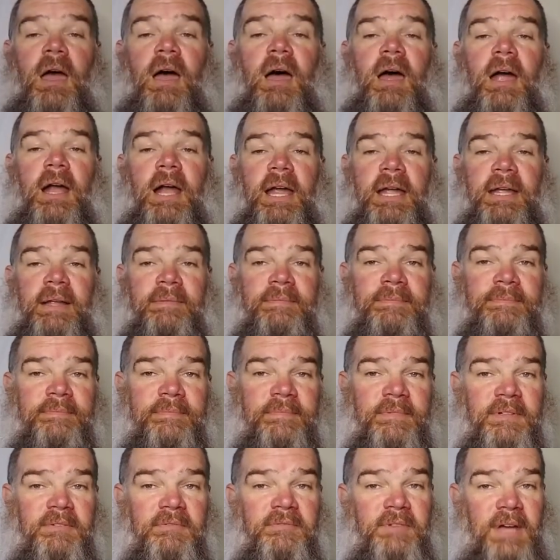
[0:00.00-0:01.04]
All right,
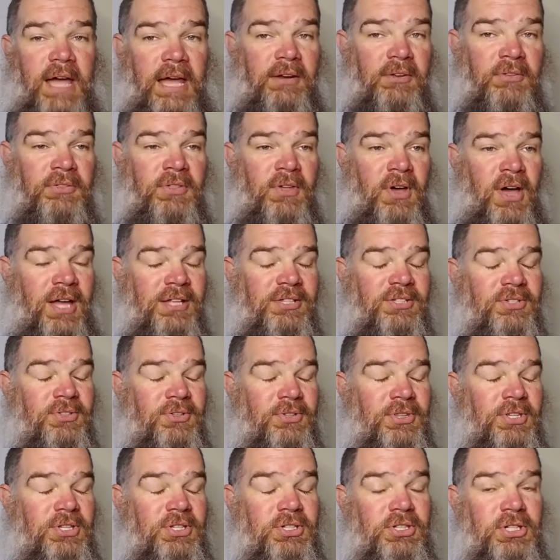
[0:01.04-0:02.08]
final thoughts
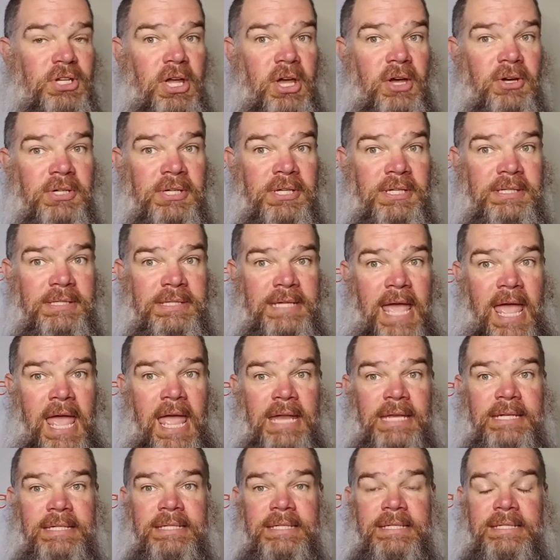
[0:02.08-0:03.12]
on the Gel
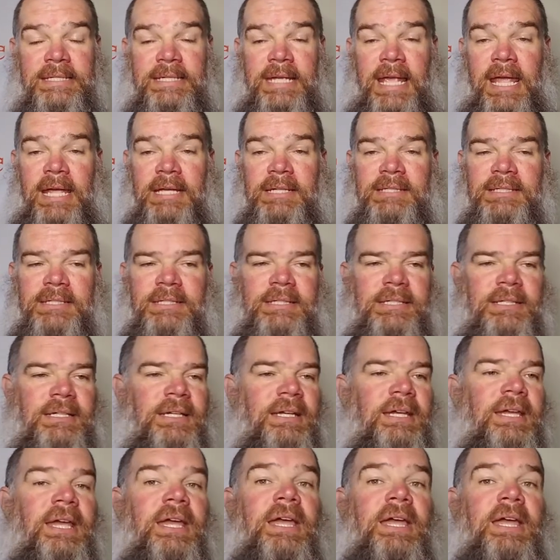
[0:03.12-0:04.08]
Contend 6.